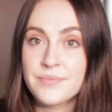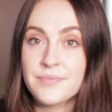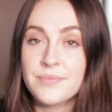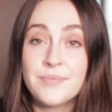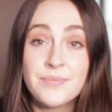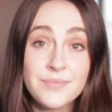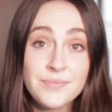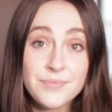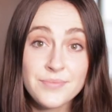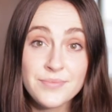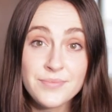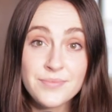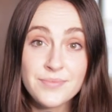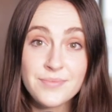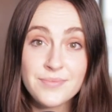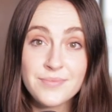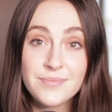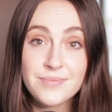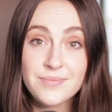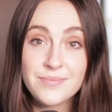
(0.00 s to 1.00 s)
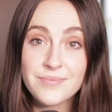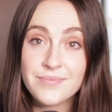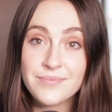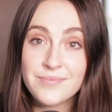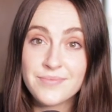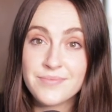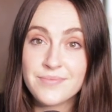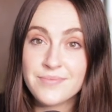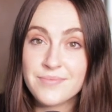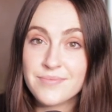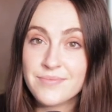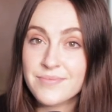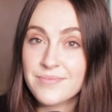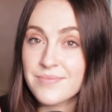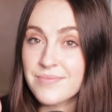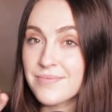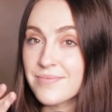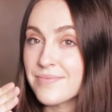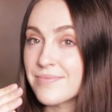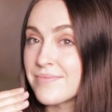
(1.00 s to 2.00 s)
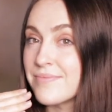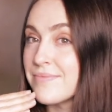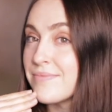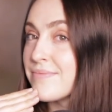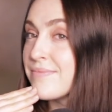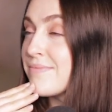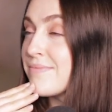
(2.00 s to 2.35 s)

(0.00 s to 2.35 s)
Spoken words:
No words are spoken by the person on screen.